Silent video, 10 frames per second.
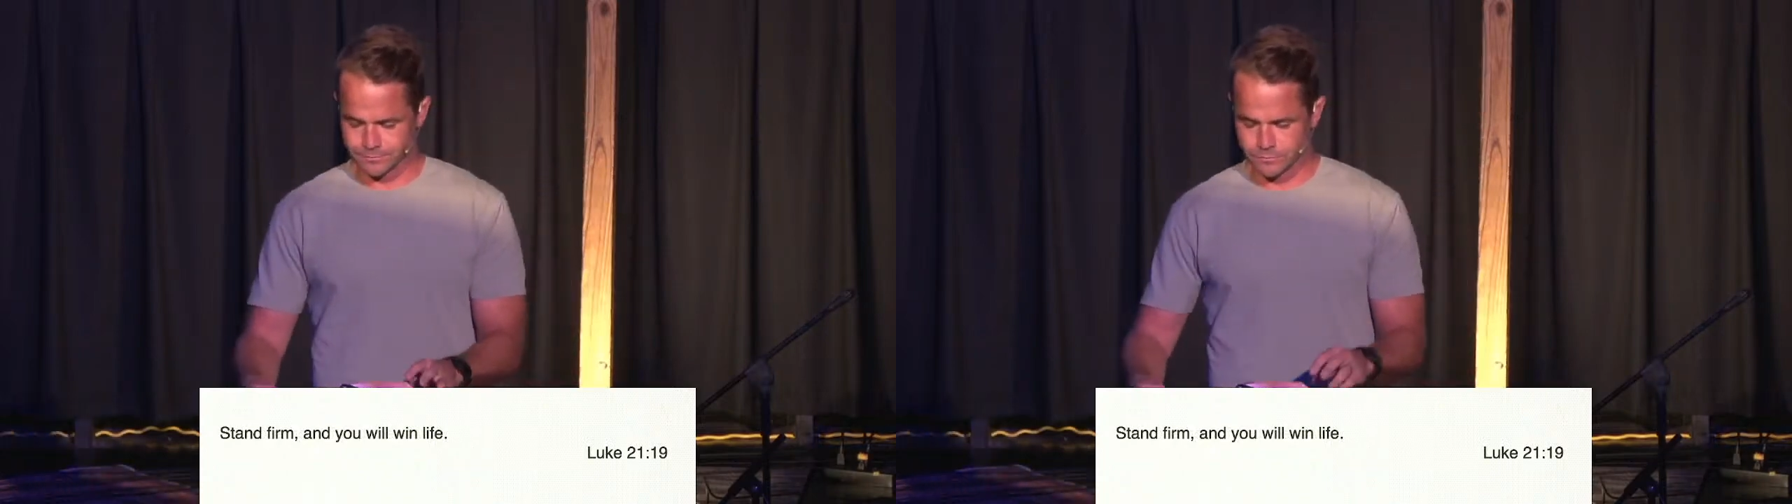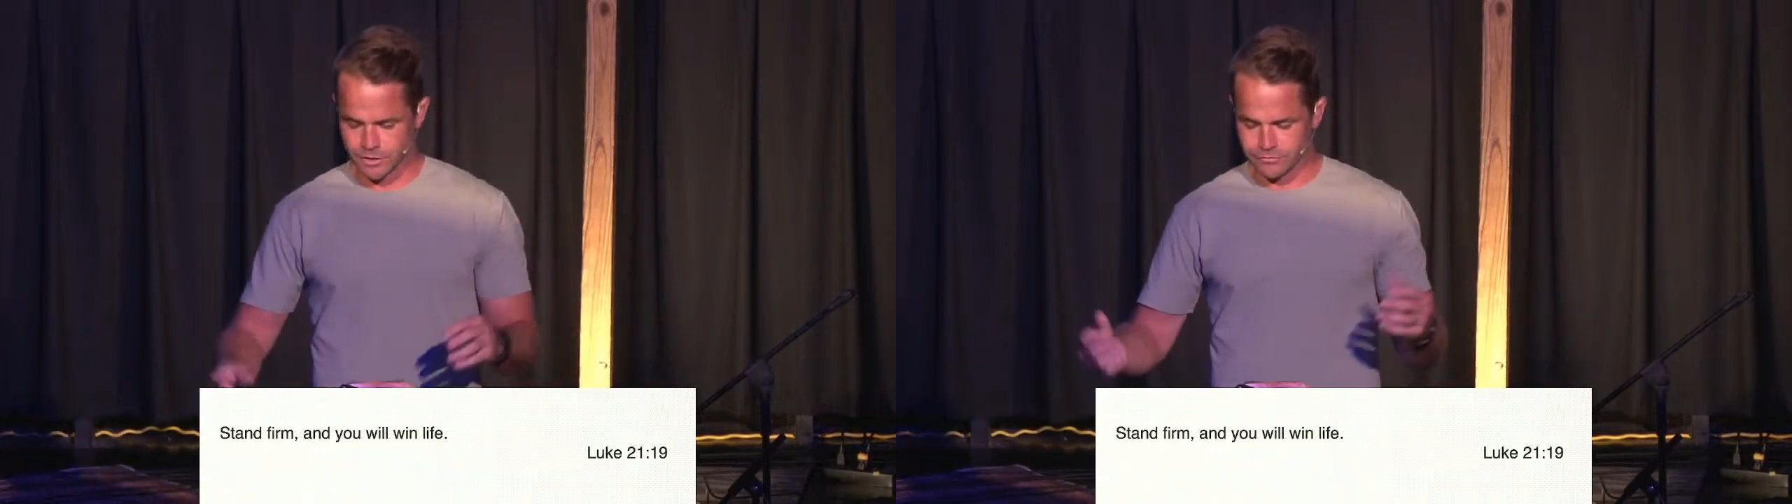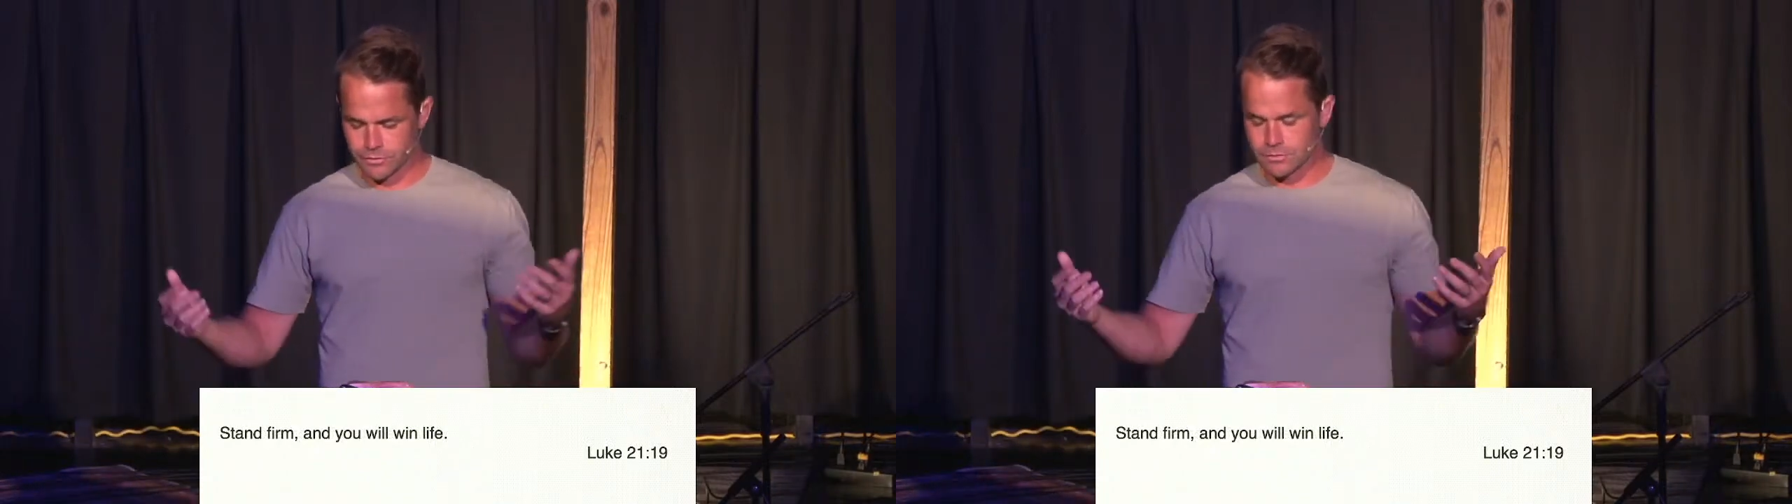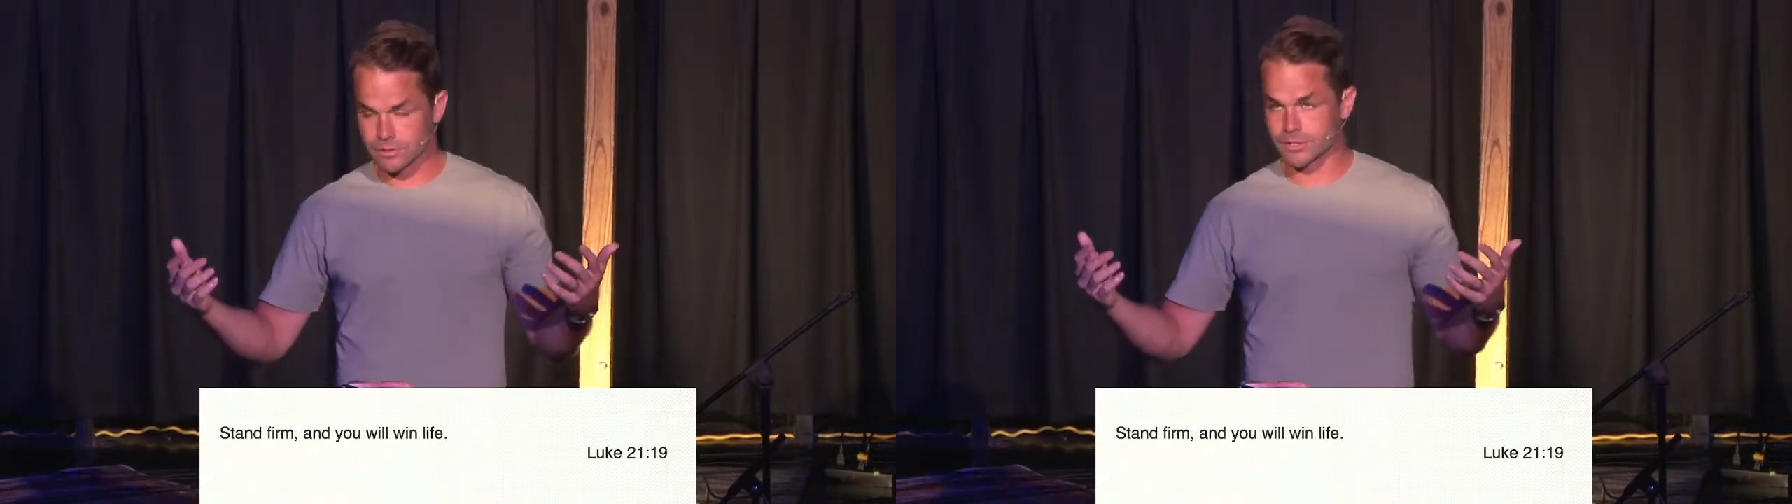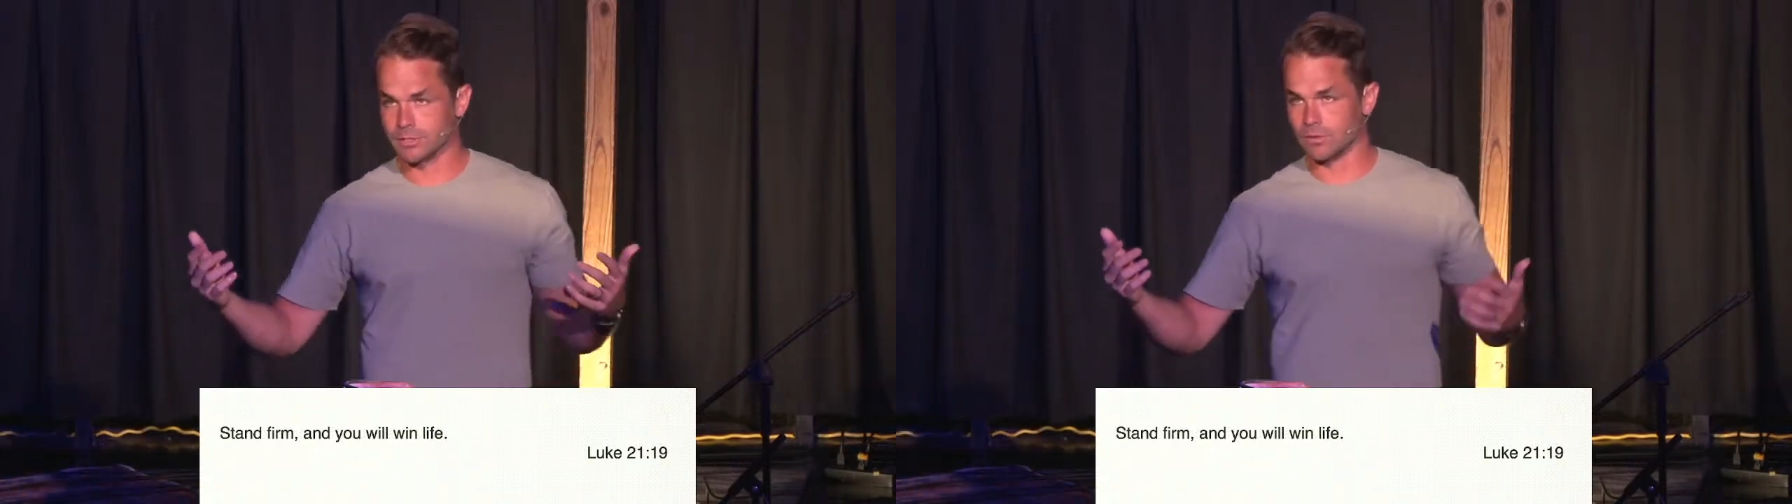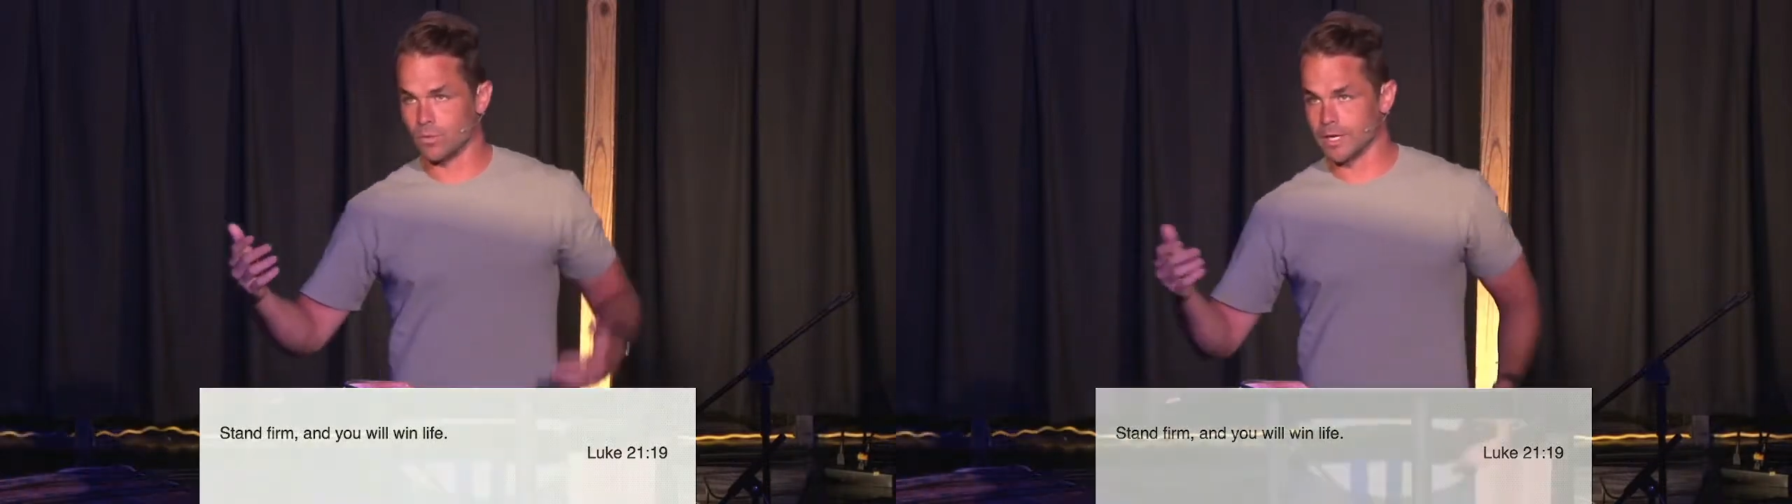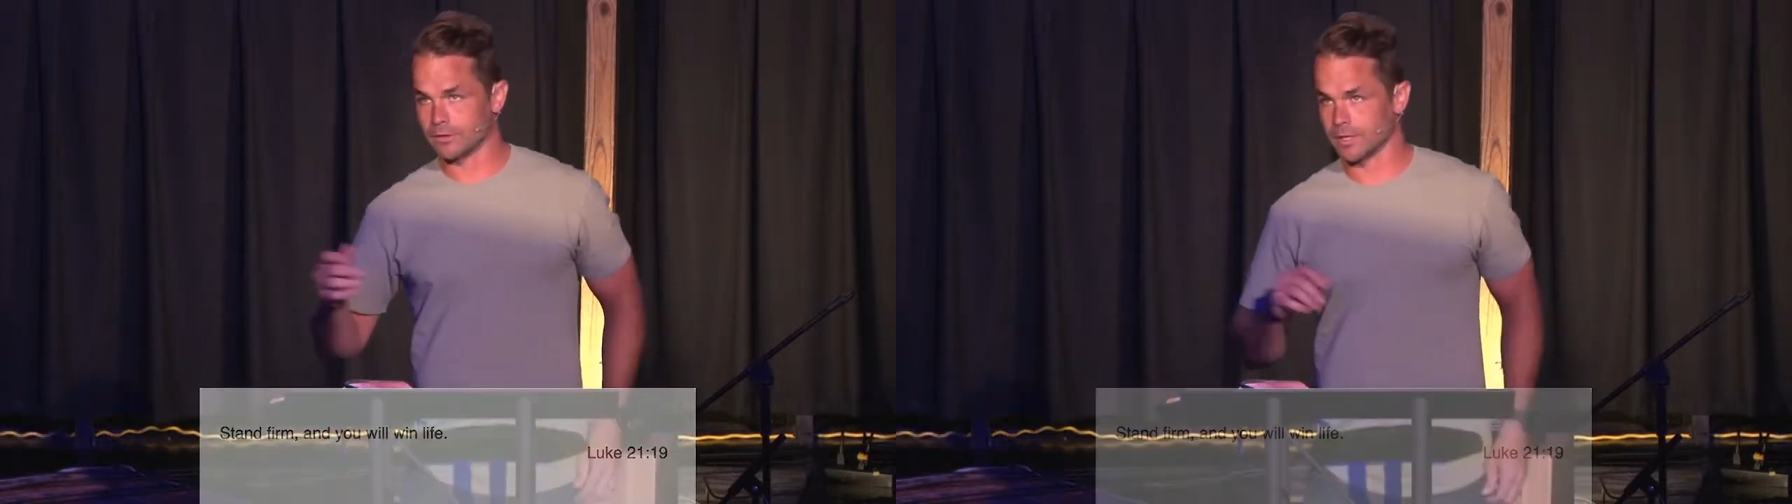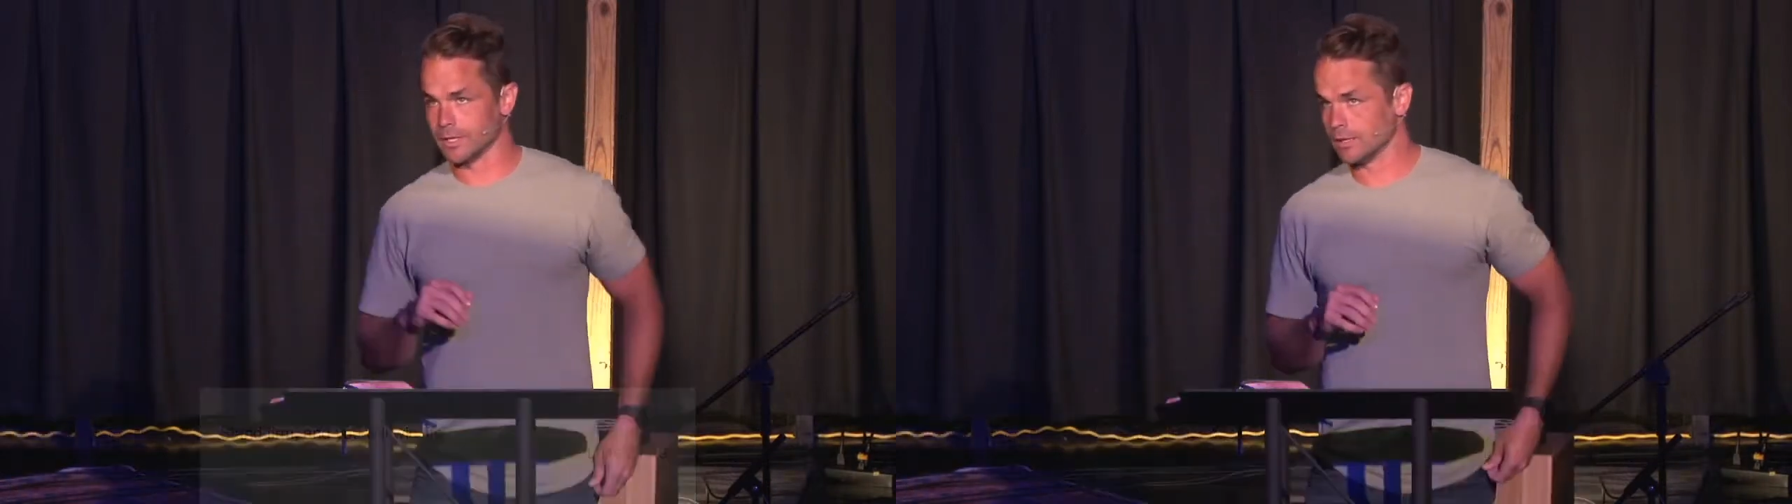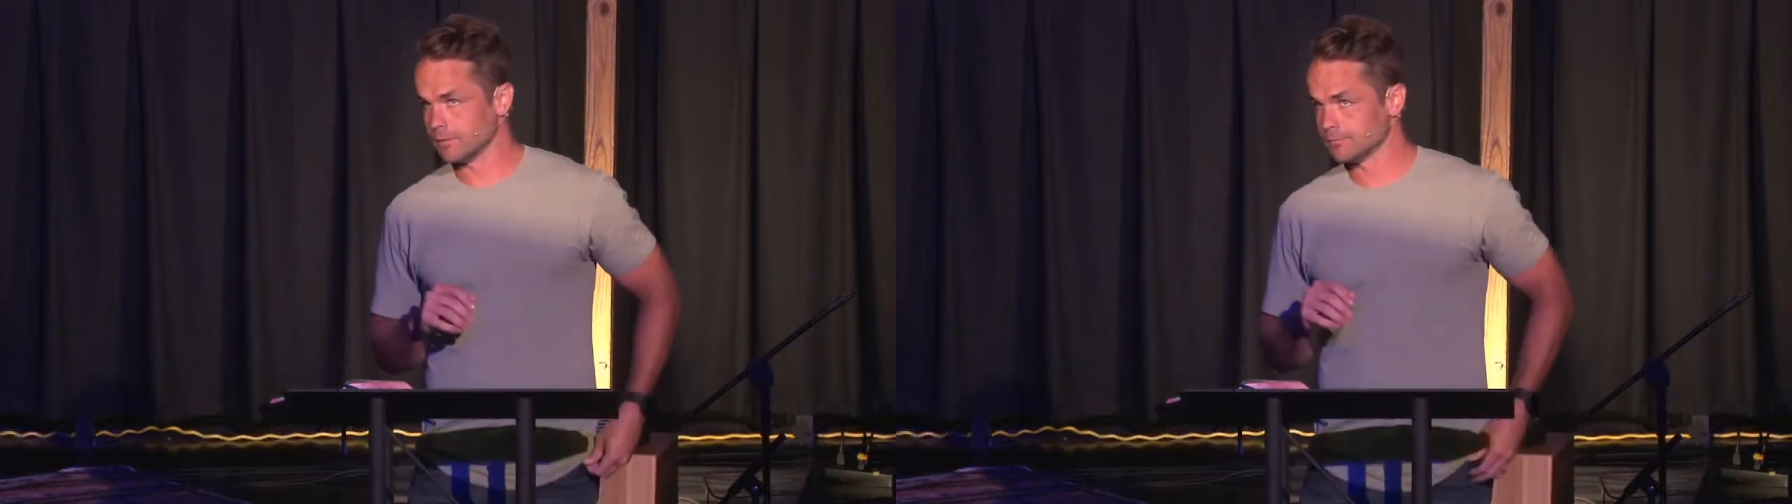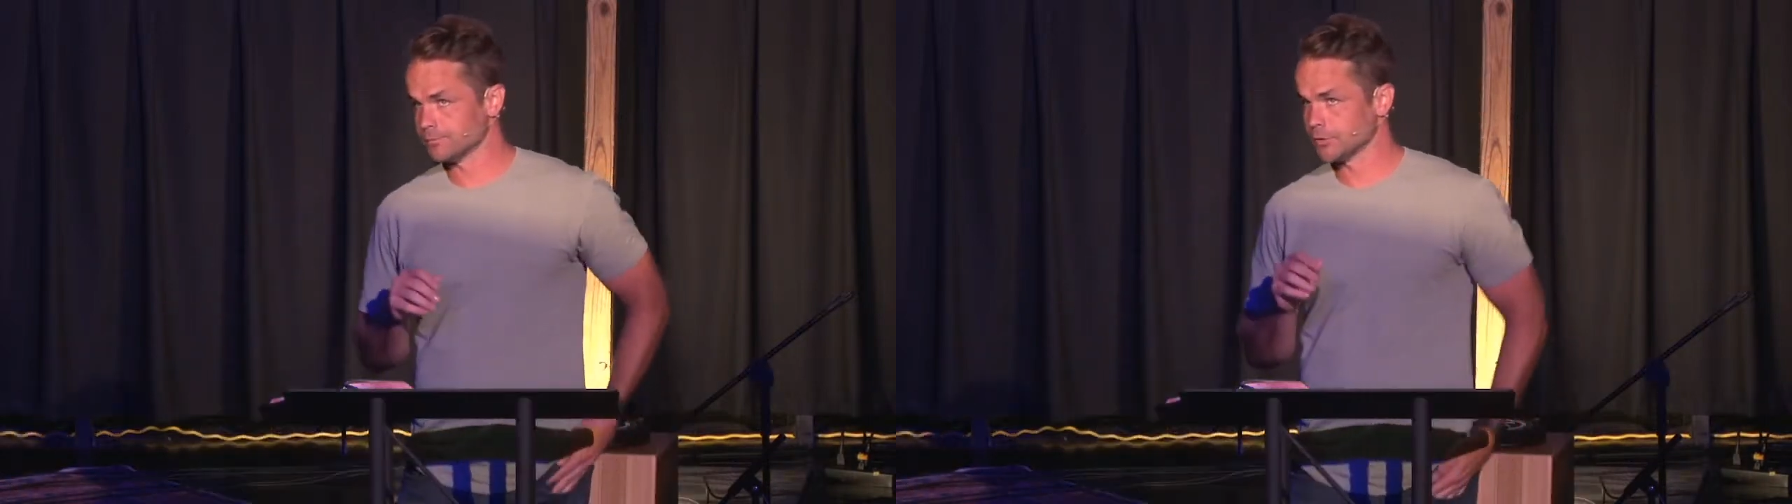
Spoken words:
If you are still awake right now,